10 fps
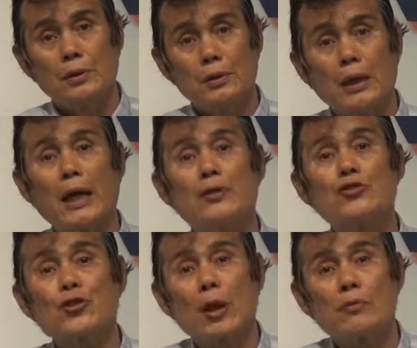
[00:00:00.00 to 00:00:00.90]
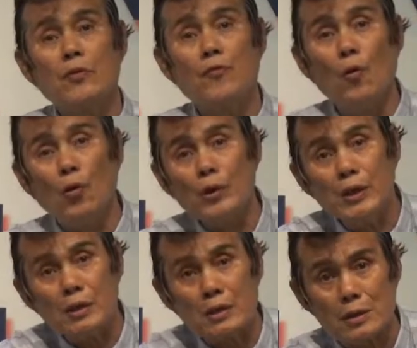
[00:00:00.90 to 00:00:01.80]
they traveled 40
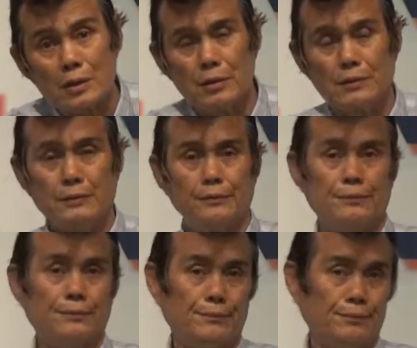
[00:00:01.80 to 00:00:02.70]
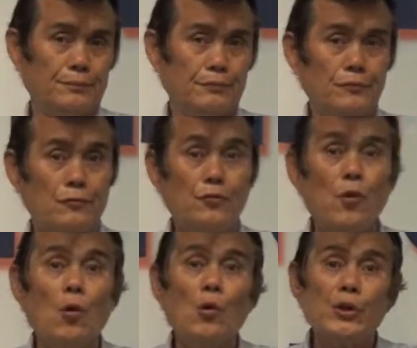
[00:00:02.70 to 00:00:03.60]
years.
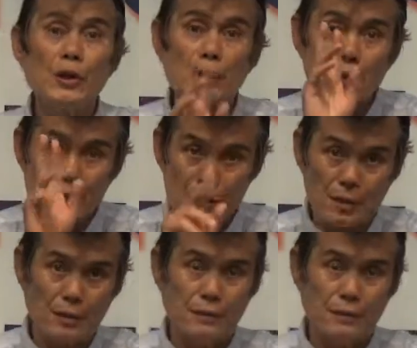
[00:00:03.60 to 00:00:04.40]
40 years.